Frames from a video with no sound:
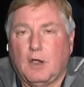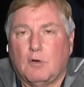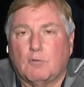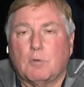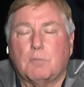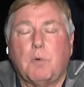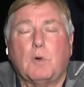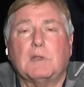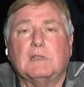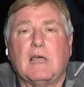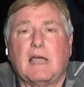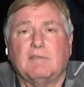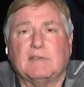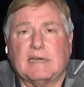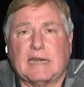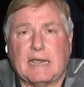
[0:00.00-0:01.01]
Reporting
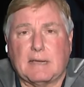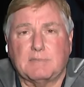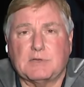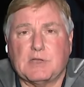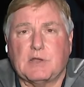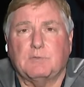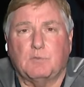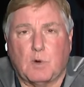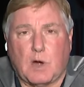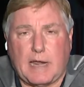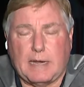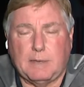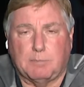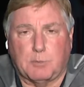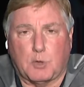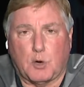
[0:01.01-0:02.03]
live in Hampstead, Ray
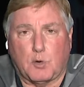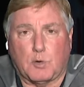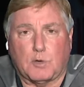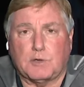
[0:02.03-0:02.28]
Brewer,